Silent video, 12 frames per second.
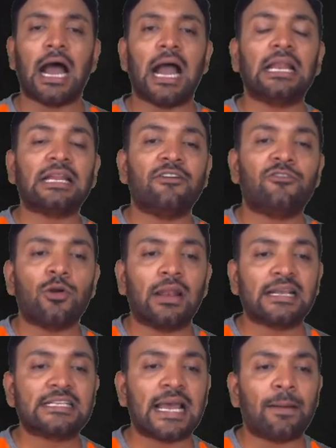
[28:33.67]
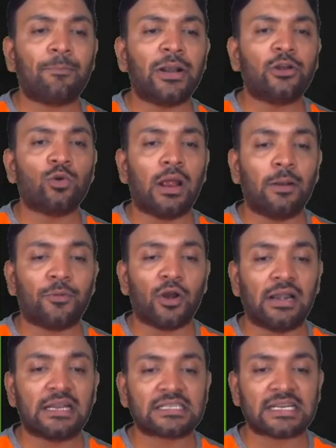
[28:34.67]
I'll give you an example to help you
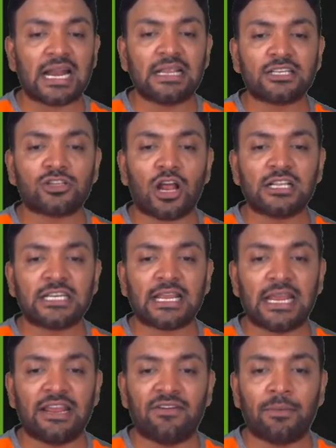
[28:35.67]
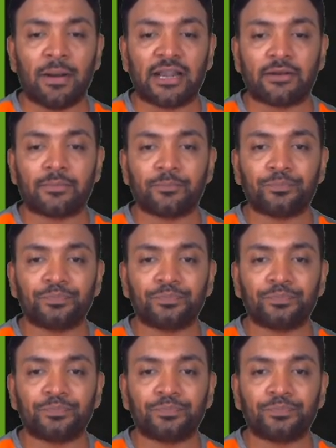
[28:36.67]
understand this logic even better.